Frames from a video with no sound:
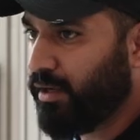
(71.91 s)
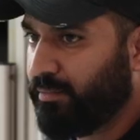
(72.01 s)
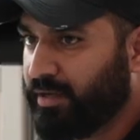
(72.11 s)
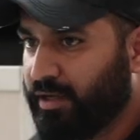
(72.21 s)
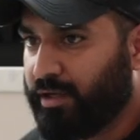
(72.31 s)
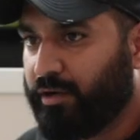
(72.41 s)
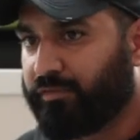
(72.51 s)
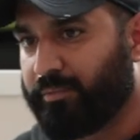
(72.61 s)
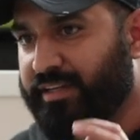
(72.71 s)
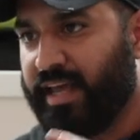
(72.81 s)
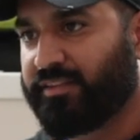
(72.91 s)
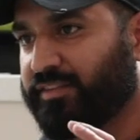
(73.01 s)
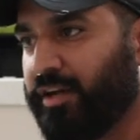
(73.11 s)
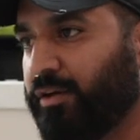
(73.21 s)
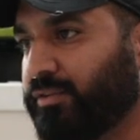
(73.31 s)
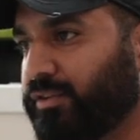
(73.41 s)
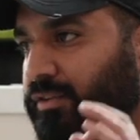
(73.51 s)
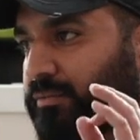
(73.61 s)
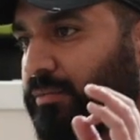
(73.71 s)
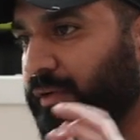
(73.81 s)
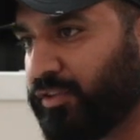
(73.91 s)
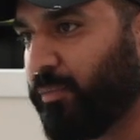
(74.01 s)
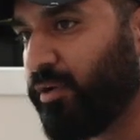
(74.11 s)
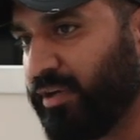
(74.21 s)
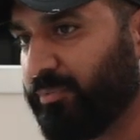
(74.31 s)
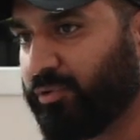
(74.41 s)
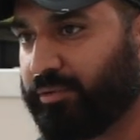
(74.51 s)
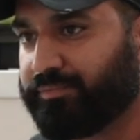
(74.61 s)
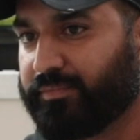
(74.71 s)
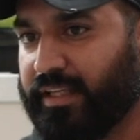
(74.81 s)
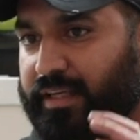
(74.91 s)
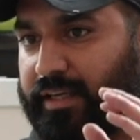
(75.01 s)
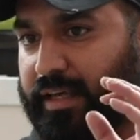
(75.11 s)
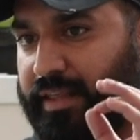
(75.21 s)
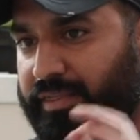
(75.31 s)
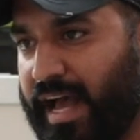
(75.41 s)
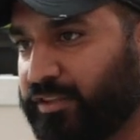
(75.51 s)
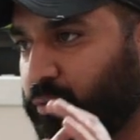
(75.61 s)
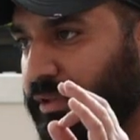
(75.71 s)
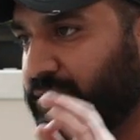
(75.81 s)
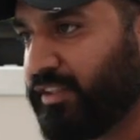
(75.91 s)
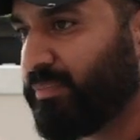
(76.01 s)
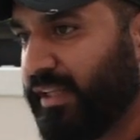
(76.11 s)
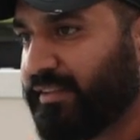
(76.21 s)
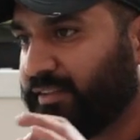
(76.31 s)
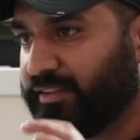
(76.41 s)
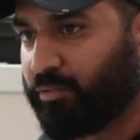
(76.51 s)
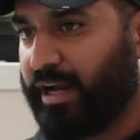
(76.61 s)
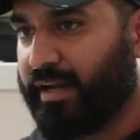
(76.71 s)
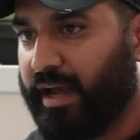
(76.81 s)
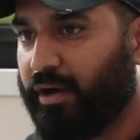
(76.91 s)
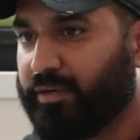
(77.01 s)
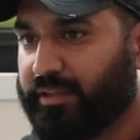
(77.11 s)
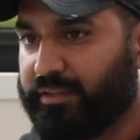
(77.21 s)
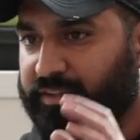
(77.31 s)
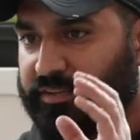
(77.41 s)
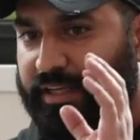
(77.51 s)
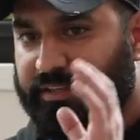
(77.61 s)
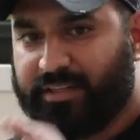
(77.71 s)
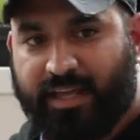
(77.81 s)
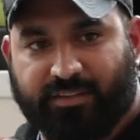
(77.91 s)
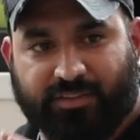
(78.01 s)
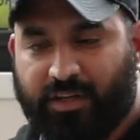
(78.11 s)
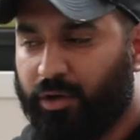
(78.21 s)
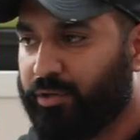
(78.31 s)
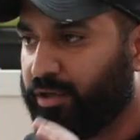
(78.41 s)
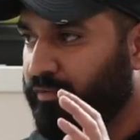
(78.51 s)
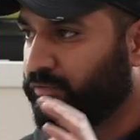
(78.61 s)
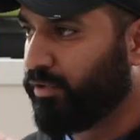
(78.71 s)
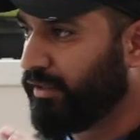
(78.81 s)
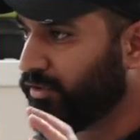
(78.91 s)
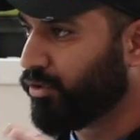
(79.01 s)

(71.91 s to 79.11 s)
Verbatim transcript: come from dense nodes of smart people. And that's what this place is right now. This is a dense node of really